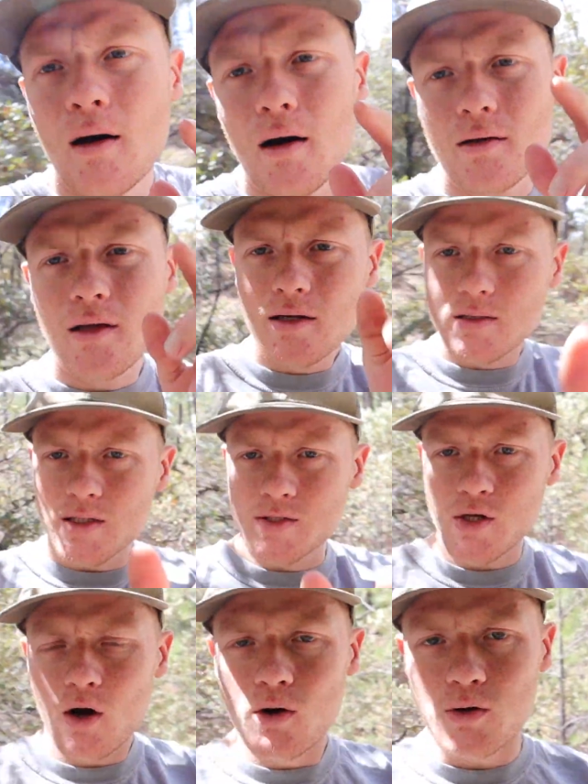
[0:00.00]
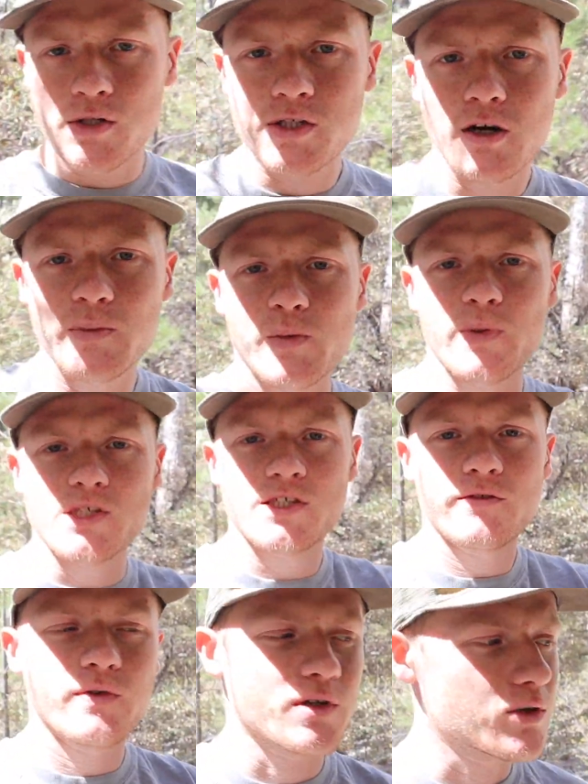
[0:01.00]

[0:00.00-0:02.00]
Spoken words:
a lot of these oaks up in the Pacific